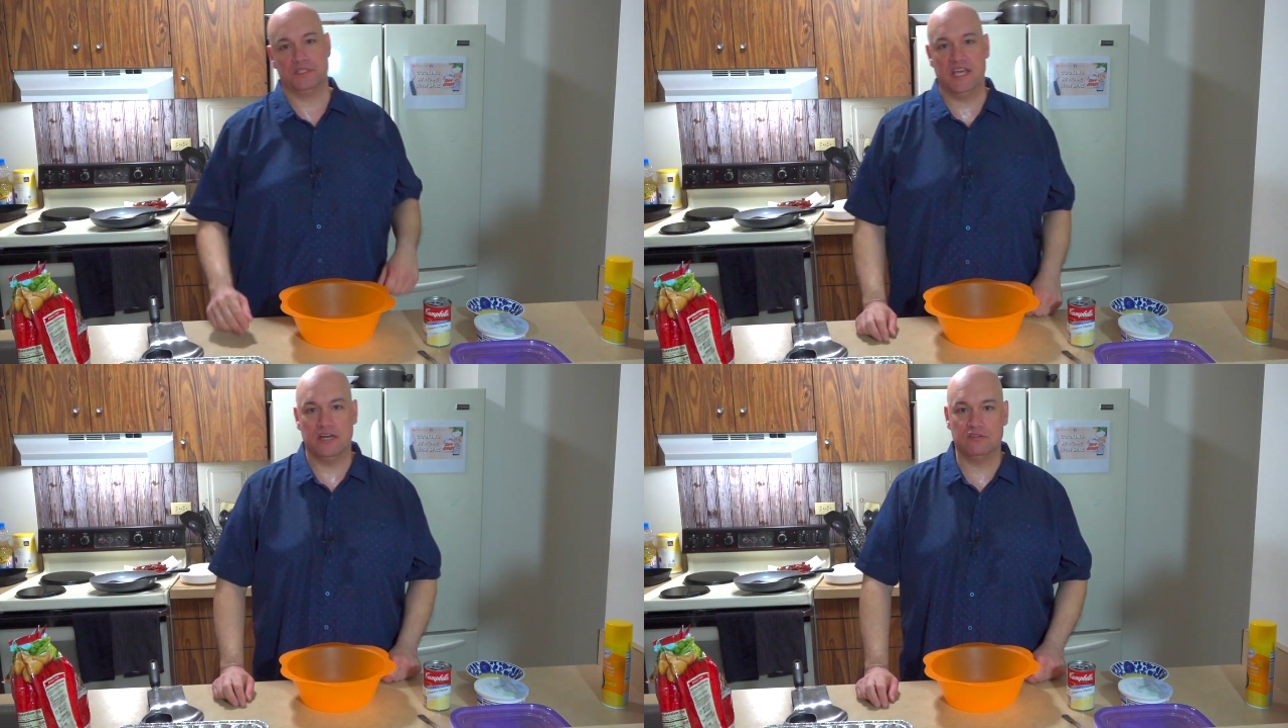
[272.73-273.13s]

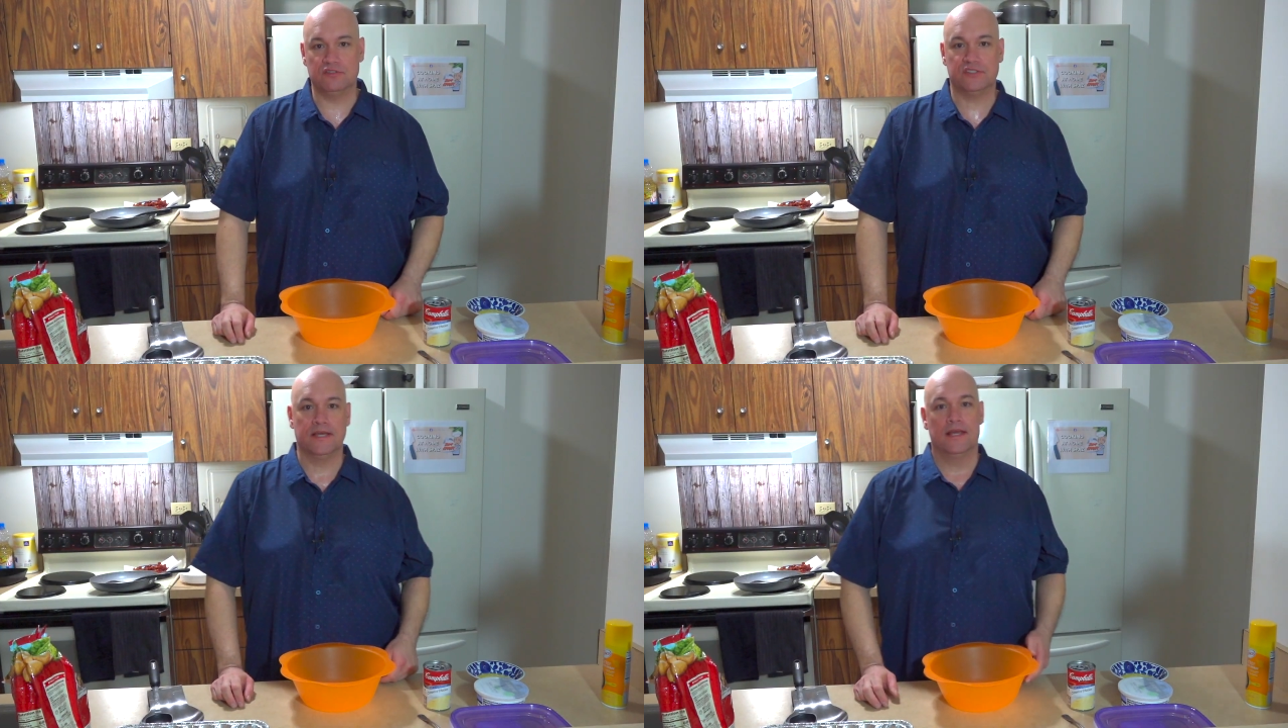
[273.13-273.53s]

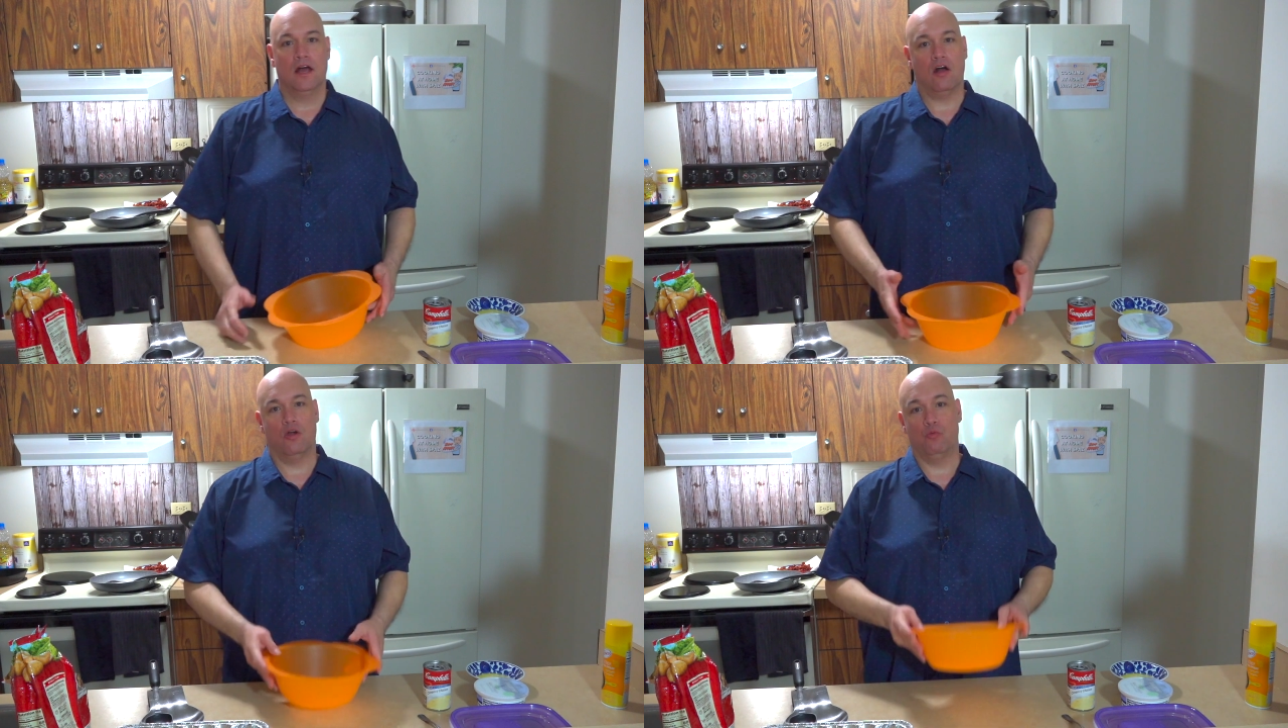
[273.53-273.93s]
potatoes
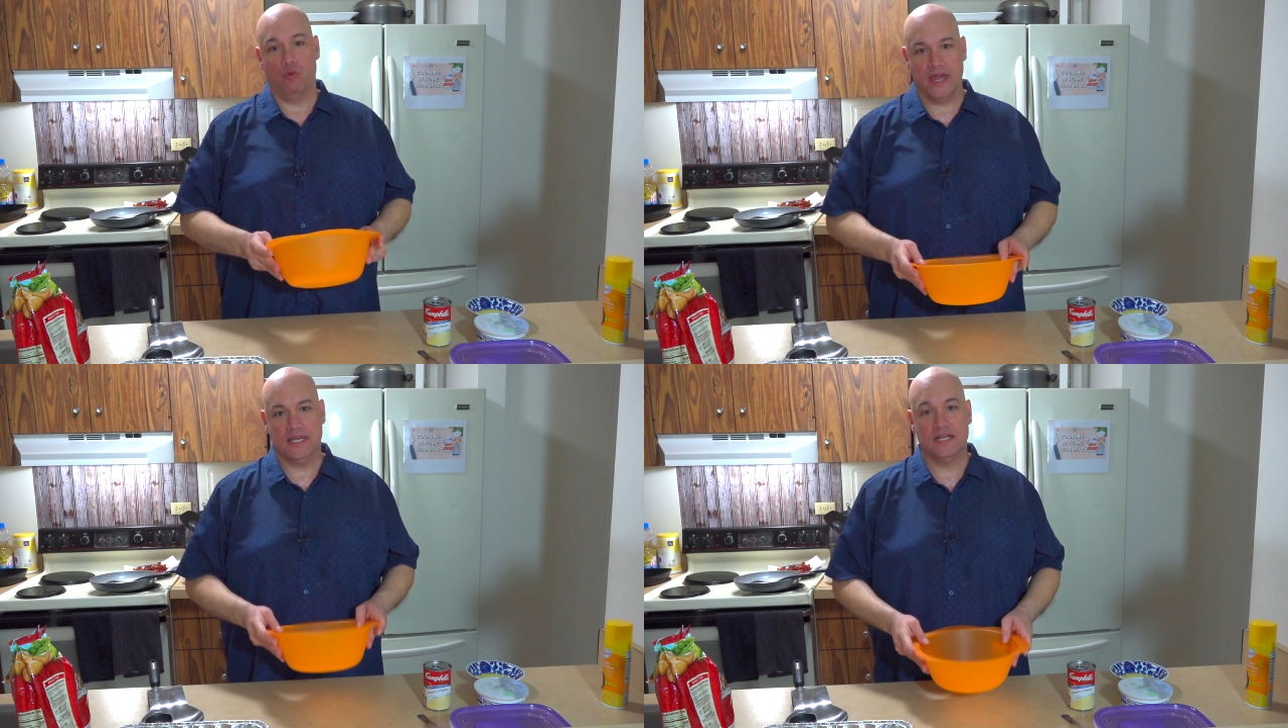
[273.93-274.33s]
are
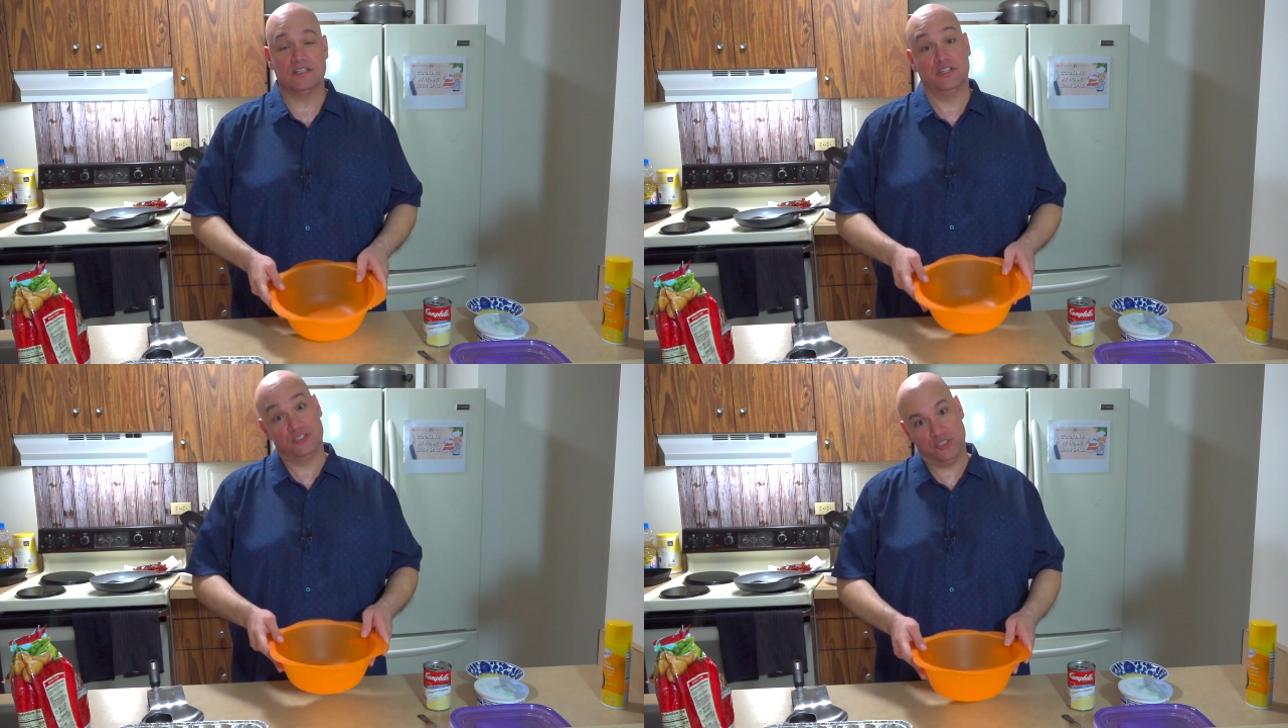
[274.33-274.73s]
ready
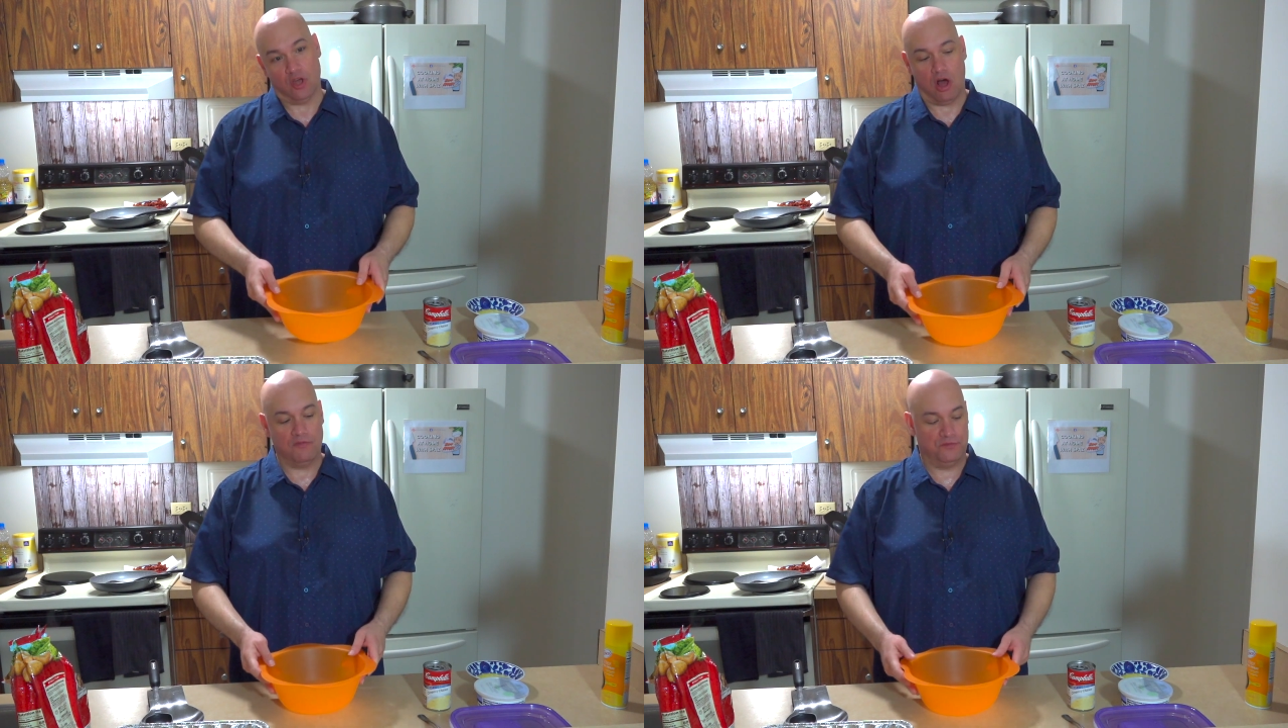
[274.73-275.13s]
because they're
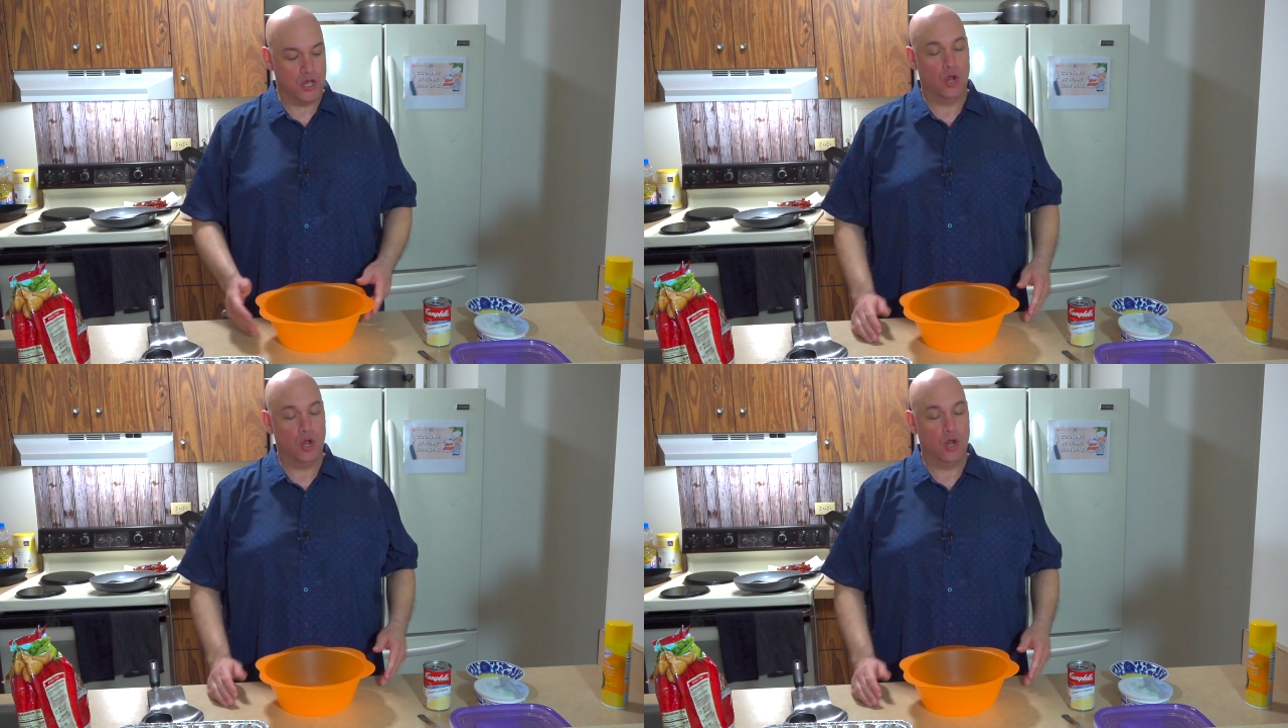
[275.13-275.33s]
soft,